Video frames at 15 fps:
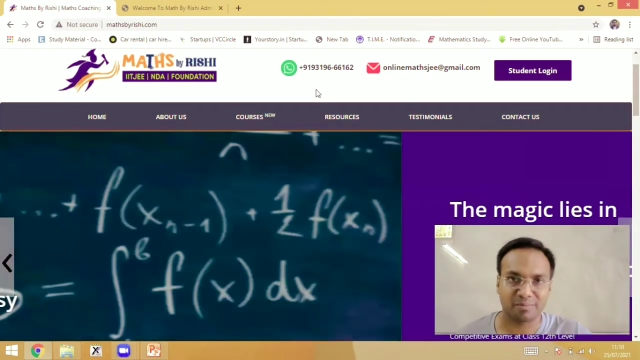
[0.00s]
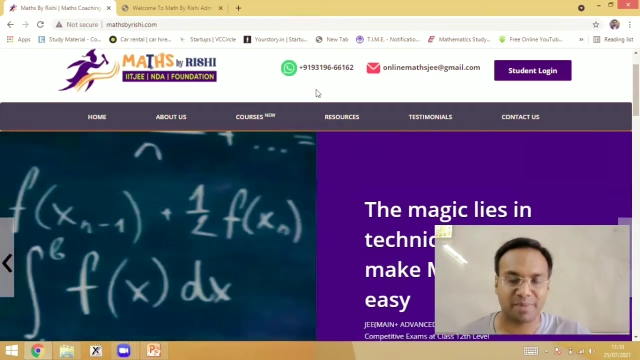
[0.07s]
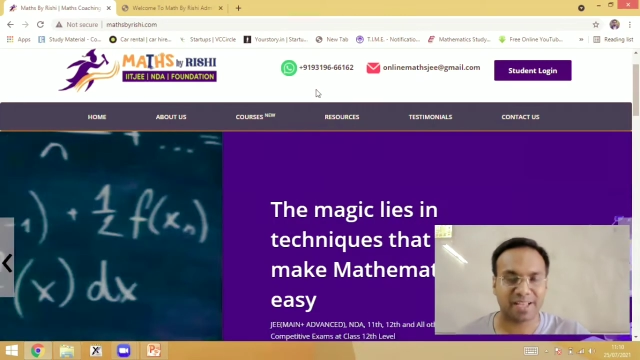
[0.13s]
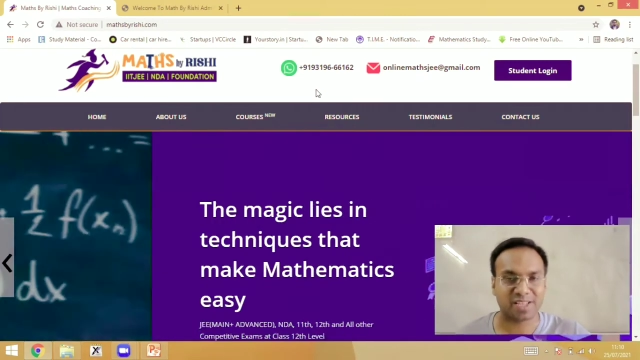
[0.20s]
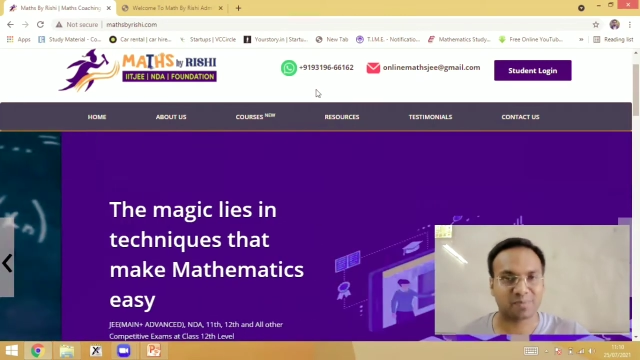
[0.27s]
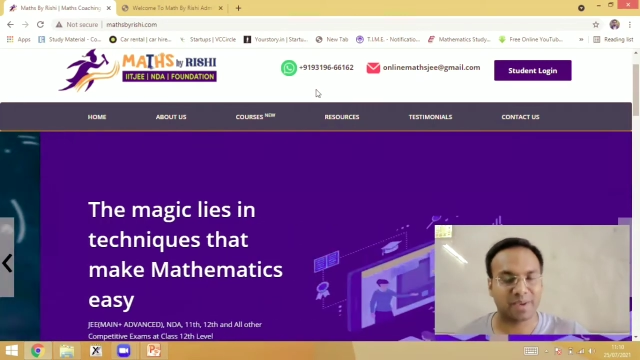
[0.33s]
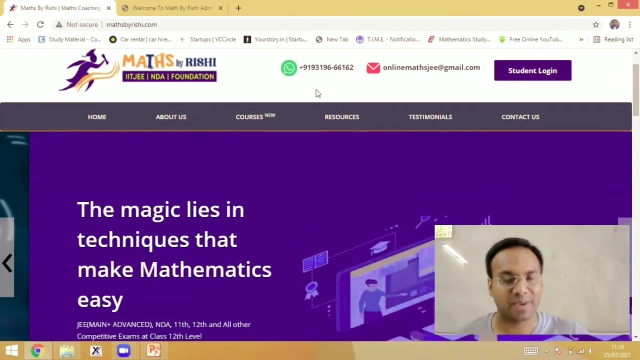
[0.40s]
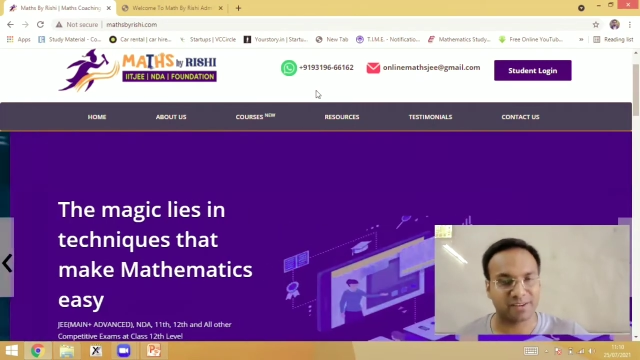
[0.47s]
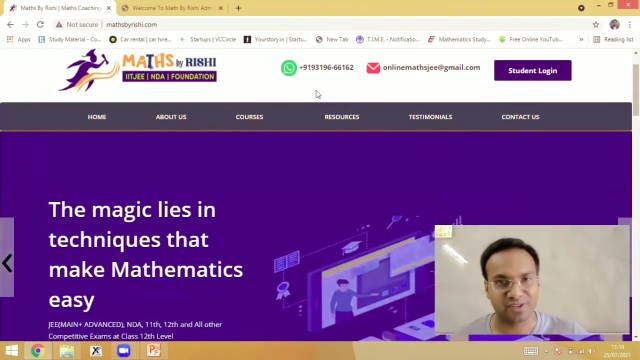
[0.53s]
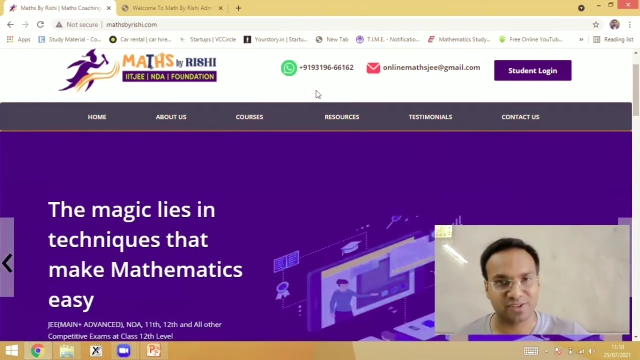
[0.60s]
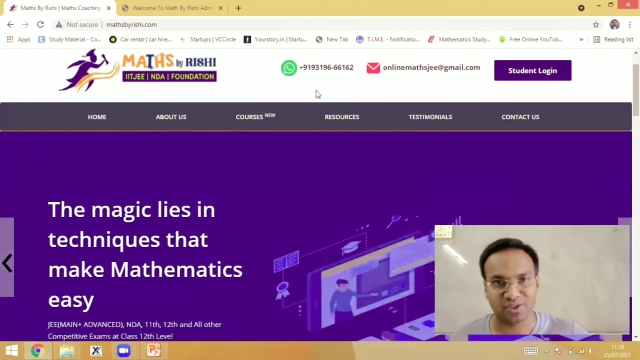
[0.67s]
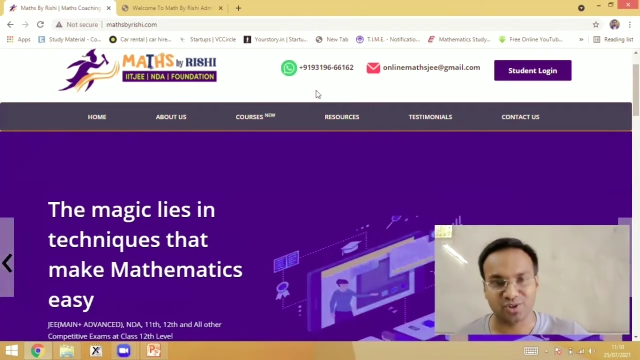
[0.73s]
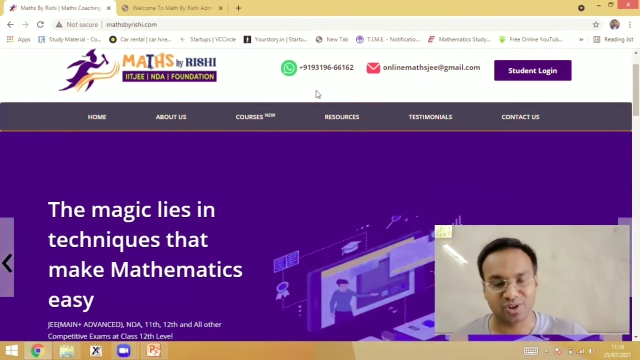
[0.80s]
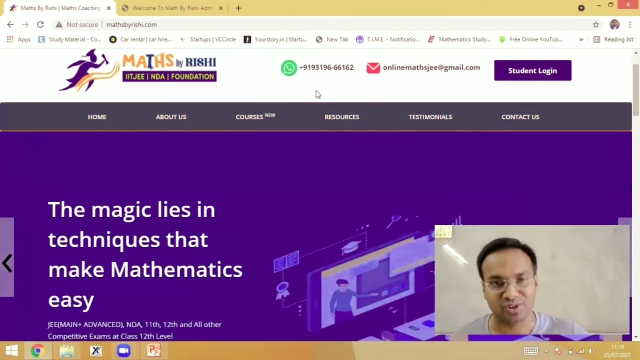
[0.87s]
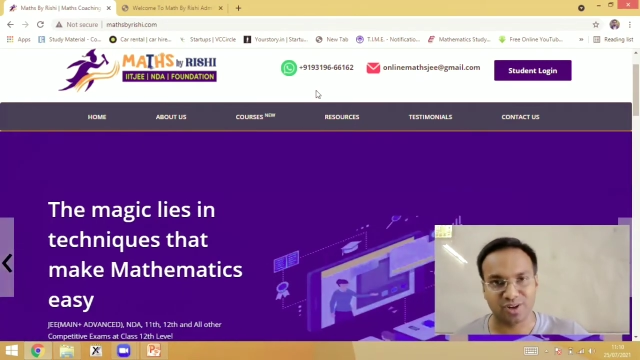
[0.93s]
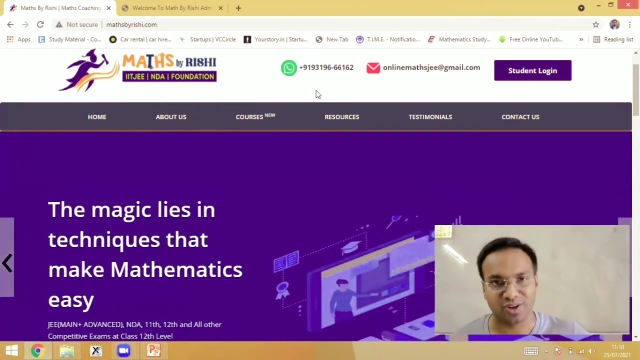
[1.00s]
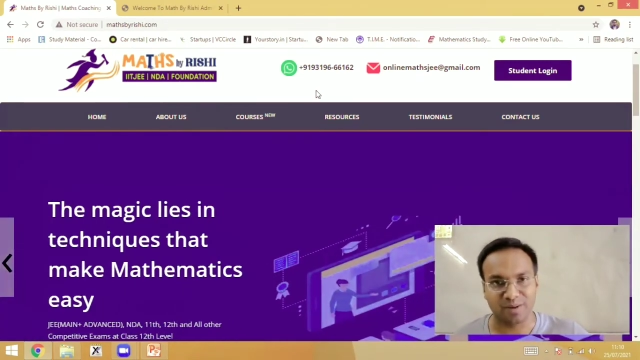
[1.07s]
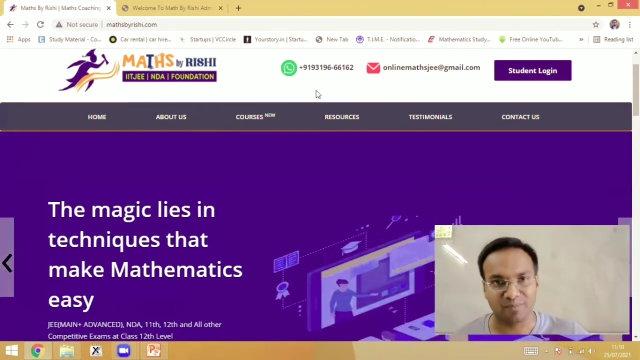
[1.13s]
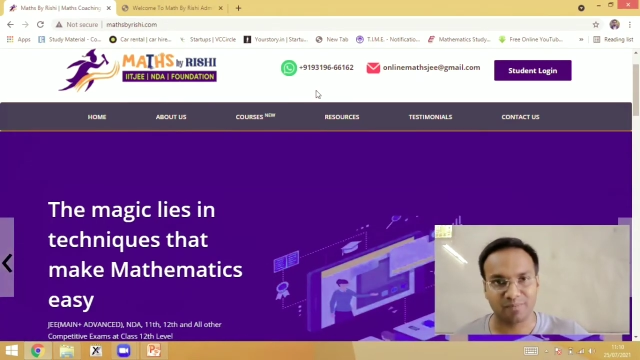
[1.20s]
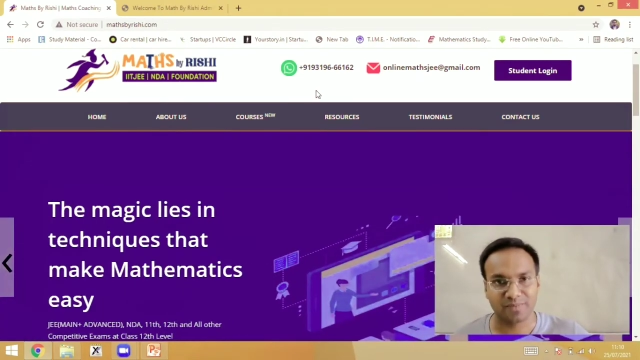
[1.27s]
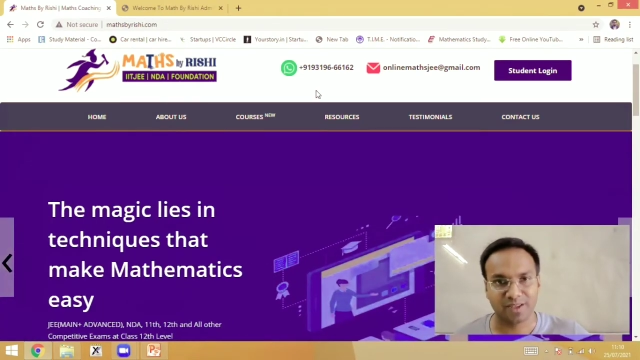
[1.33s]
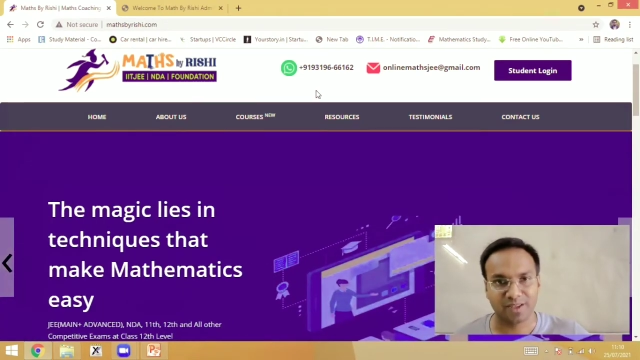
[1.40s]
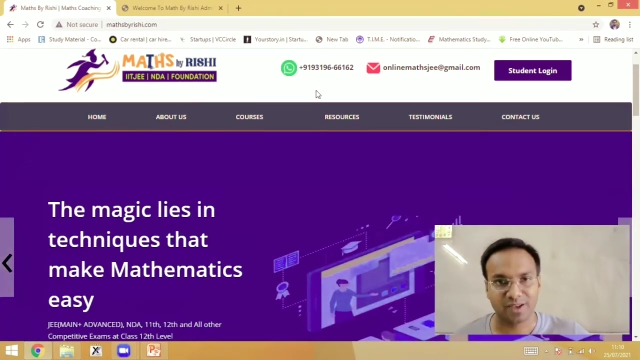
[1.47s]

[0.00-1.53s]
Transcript: maths by rishi dot com.